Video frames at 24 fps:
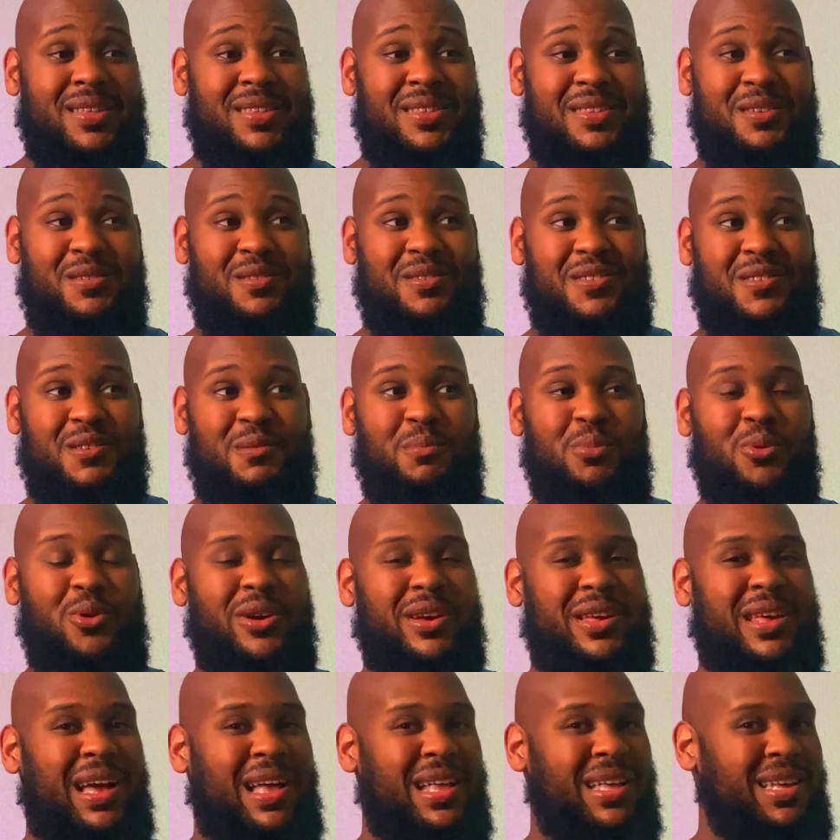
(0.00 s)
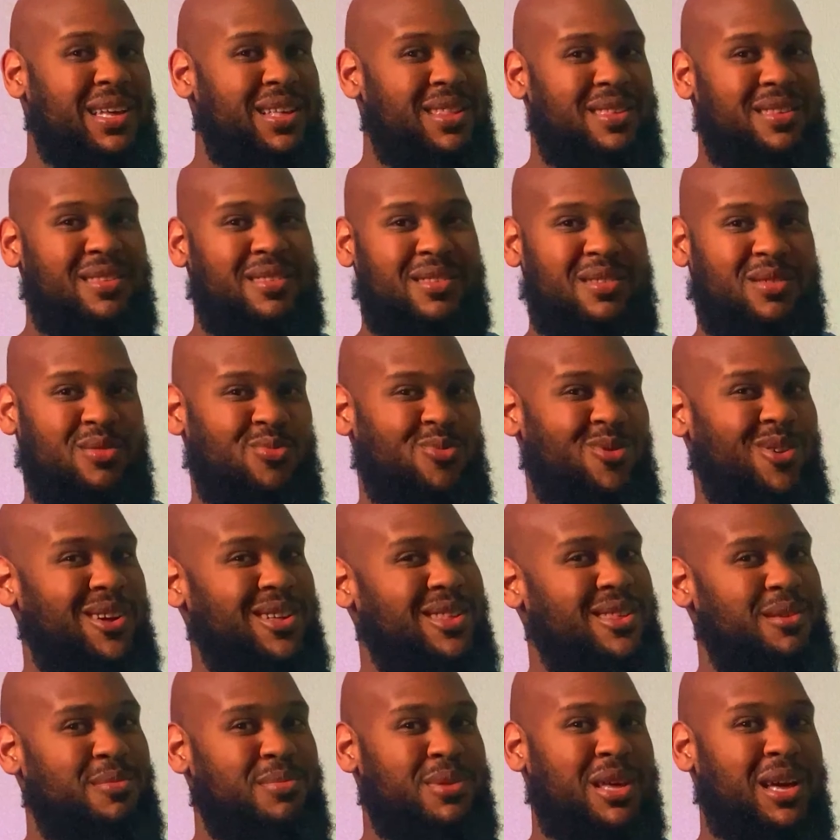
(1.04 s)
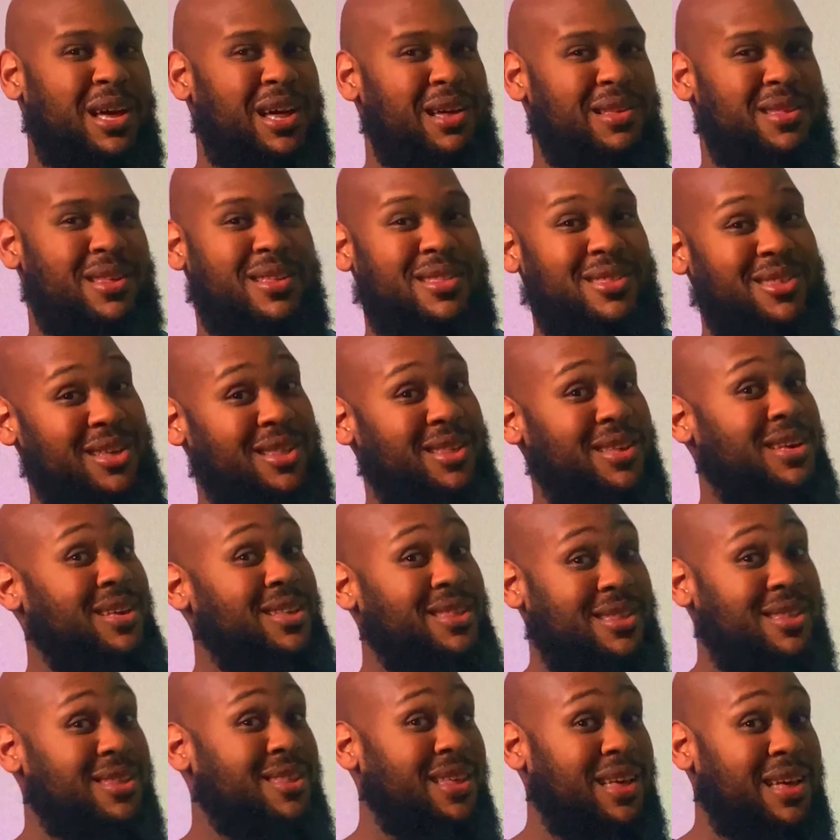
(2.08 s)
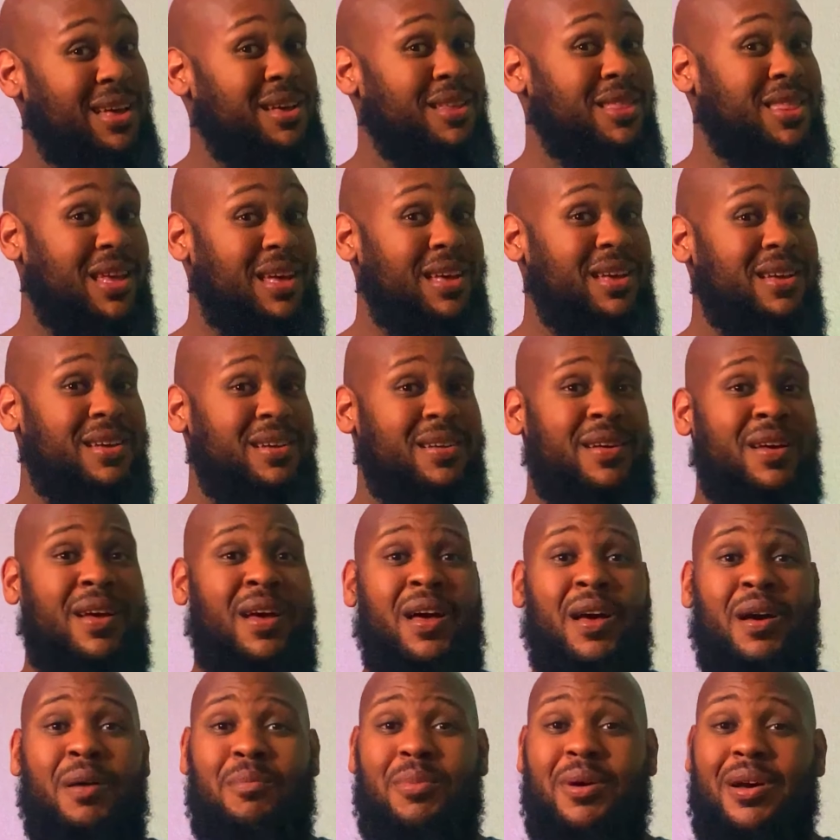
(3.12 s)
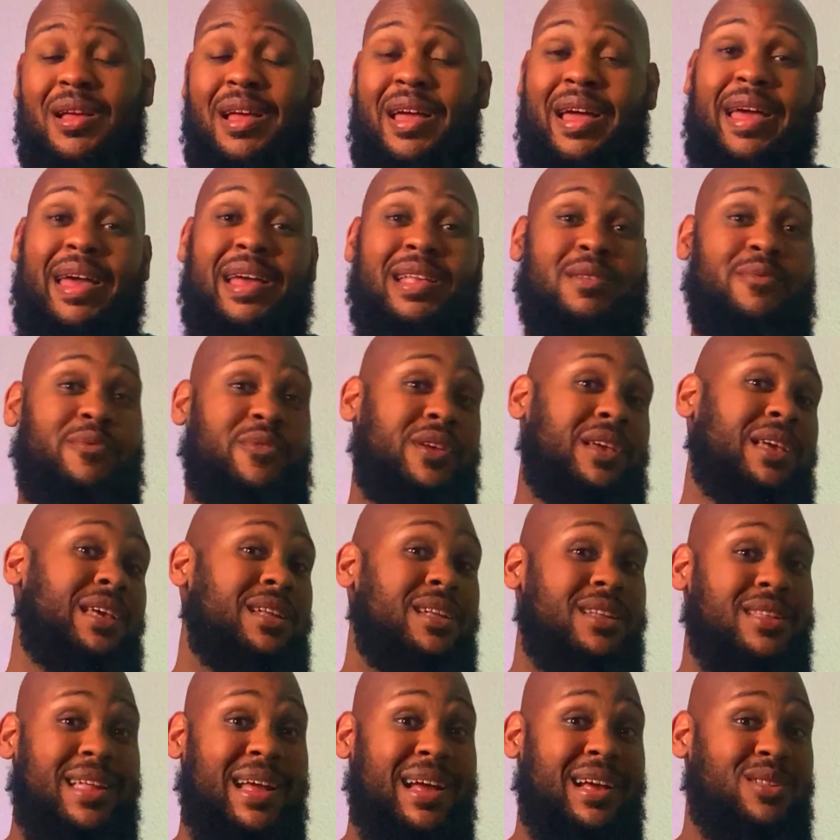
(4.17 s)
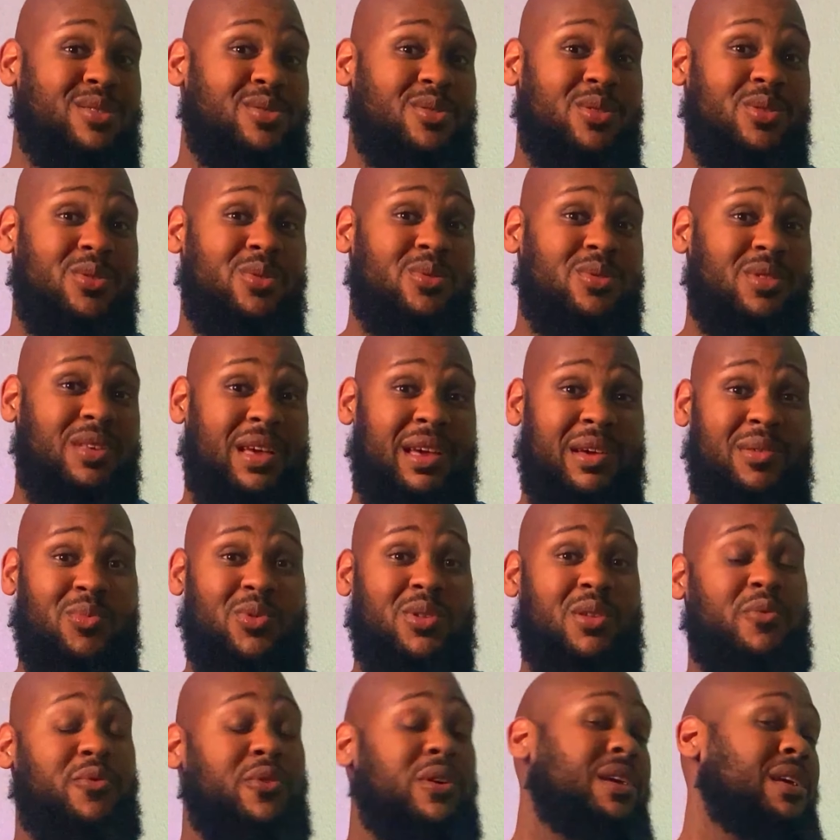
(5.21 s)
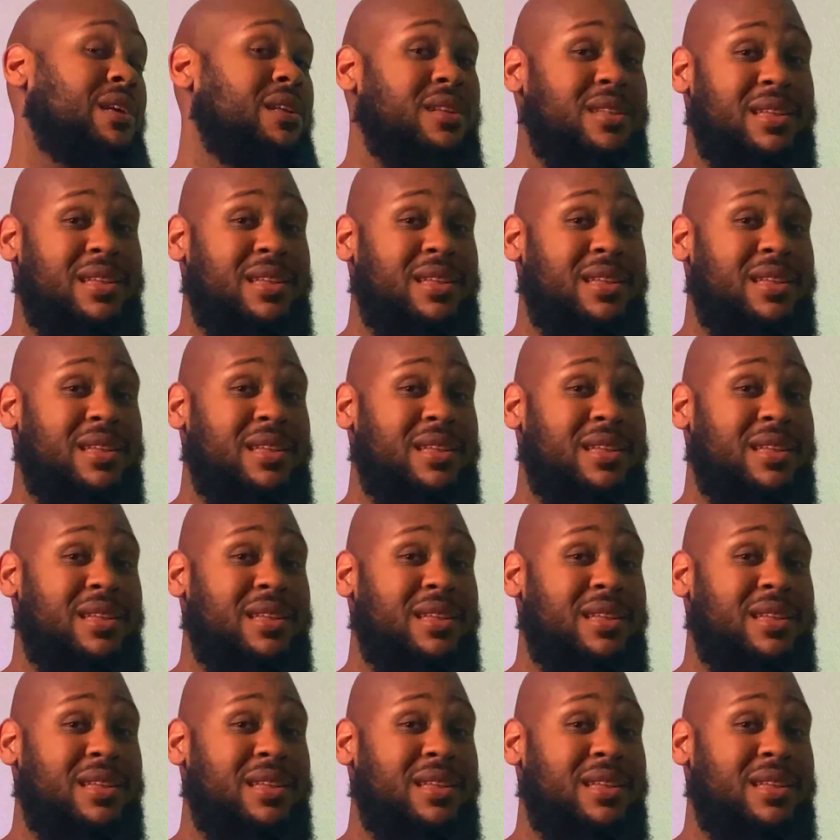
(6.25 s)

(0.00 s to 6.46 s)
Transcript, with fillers: your, your boy kind of gets in his rut sometimes and just eats the same thing. But I had the fajita nachos, and with the fajita